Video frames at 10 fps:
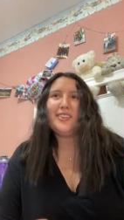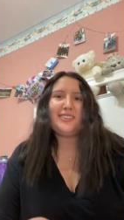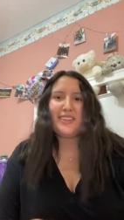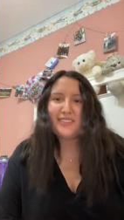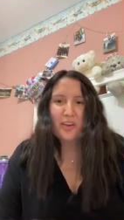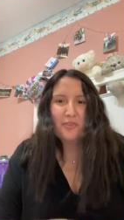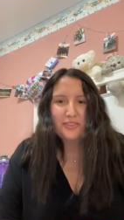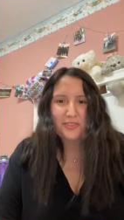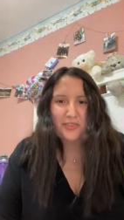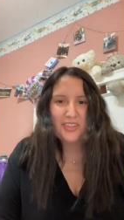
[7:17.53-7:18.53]
things I was
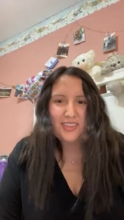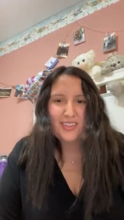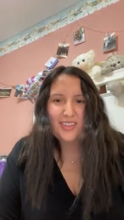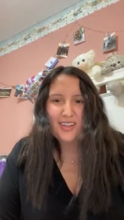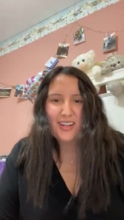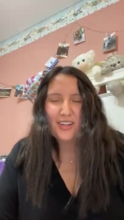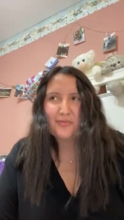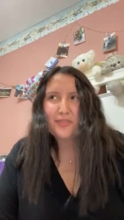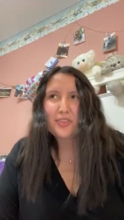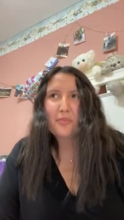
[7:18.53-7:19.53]
doing
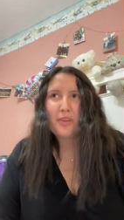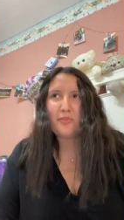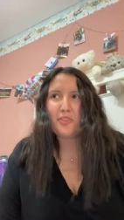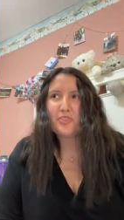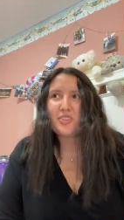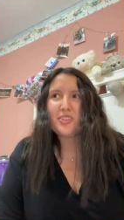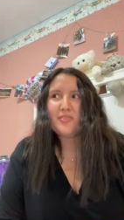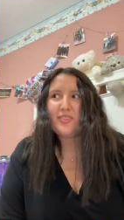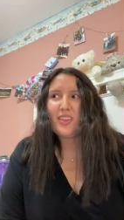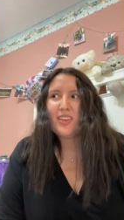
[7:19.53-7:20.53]
through my future.
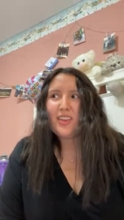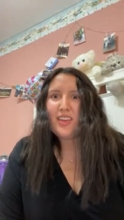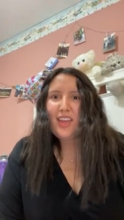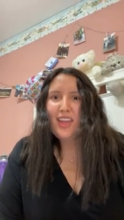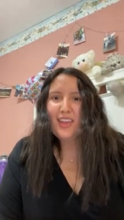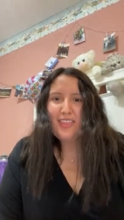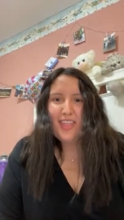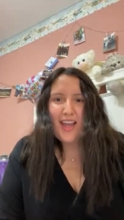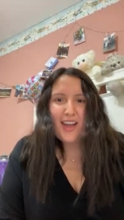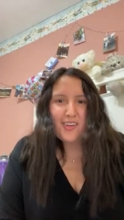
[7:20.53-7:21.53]
And
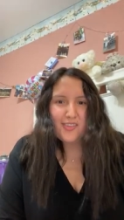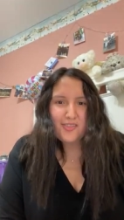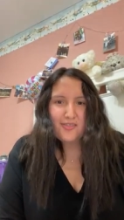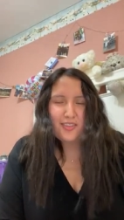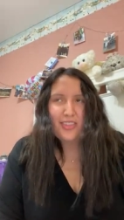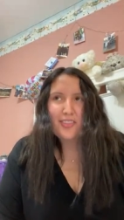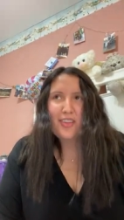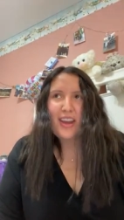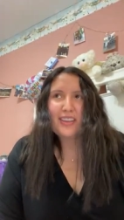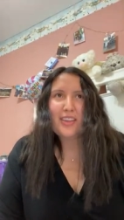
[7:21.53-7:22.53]
now when
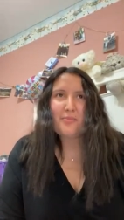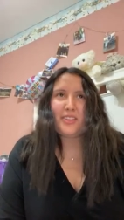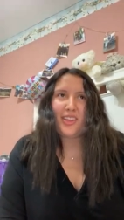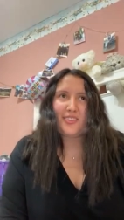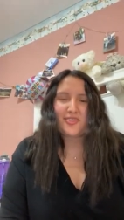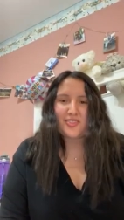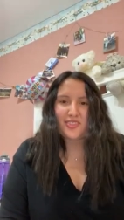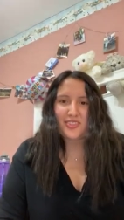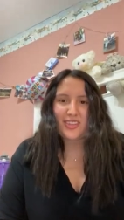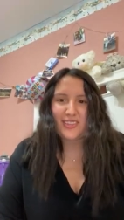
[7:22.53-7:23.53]
writing applications,
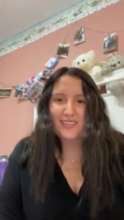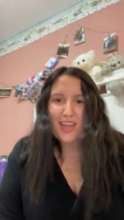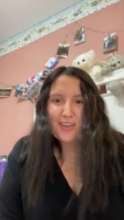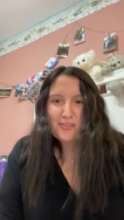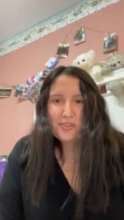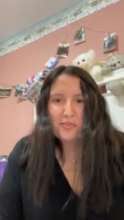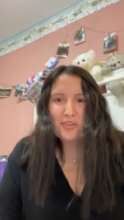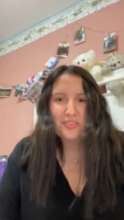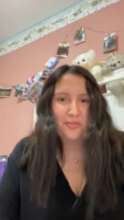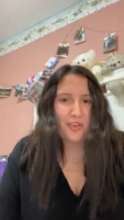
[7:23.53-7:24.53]
sometimes I don't know
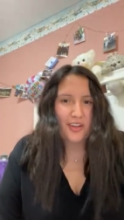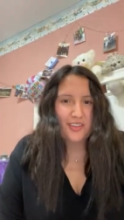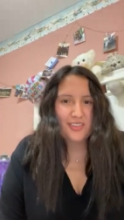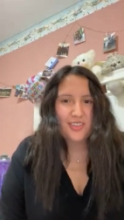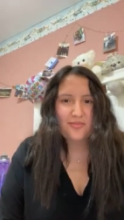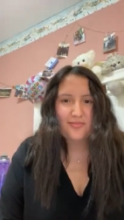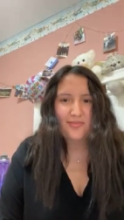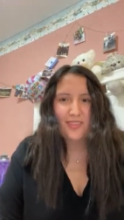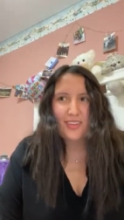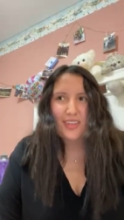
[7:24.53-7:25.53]
what to focus on.
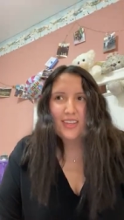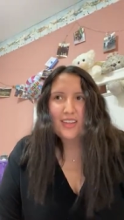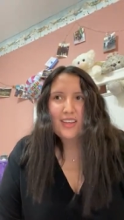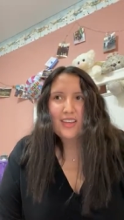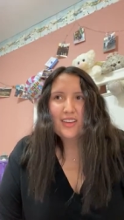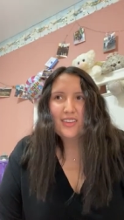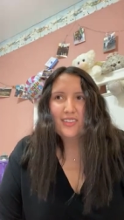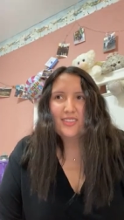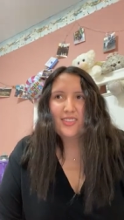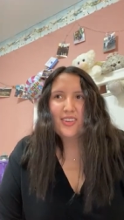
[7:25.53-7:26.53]

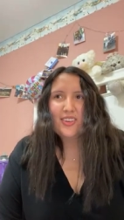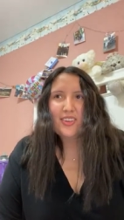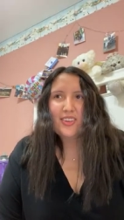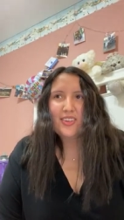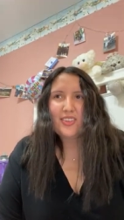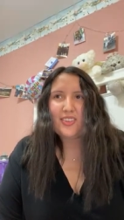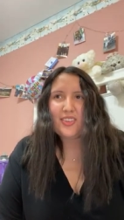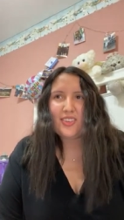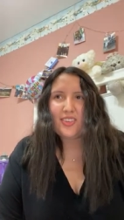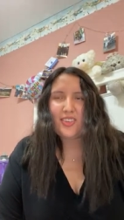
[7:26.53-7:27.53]
So,
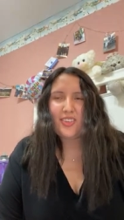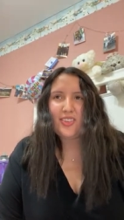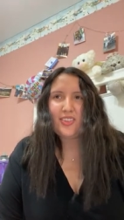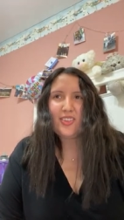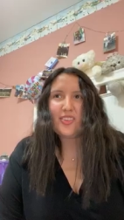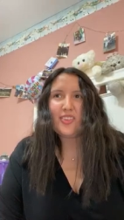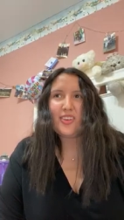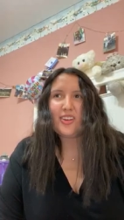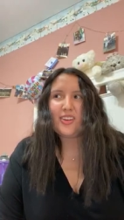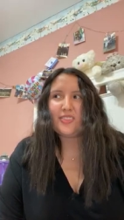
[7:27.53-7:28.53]
you know,
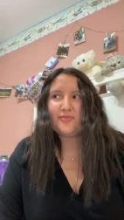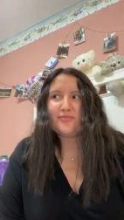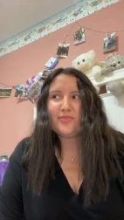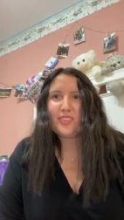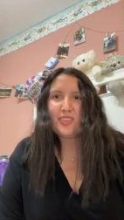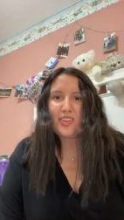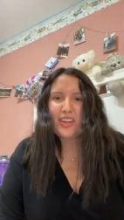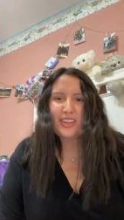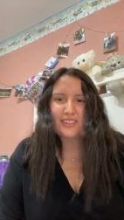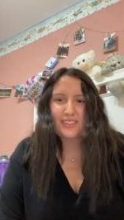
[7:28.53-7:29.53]
I
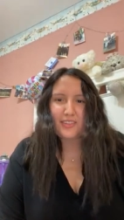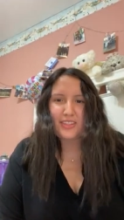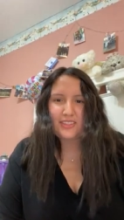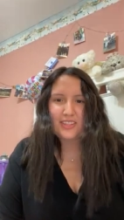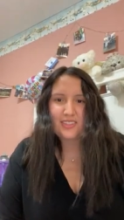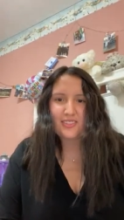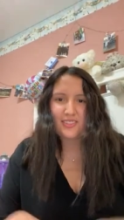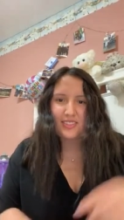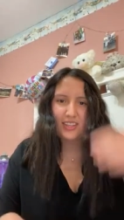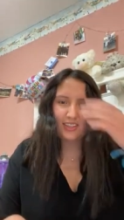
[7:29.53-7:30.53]
guess the only thing is
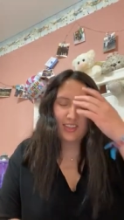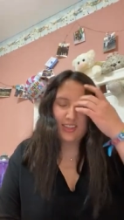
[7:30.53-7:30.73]
just, like,